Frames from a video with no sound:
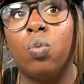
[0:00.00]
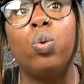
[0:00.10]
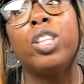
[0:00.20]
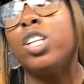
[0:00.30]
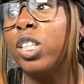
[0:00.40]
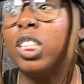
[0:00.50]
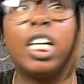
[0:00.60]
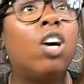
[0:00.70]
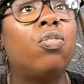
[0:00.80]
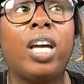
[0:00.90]
with
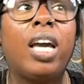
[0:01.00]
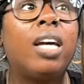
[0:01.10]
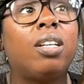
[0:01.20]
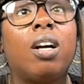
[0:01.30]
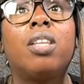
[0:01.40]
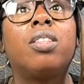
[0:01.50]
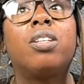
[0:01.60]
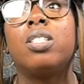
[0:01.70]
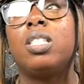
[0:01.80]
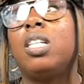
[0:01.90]
yourself and others.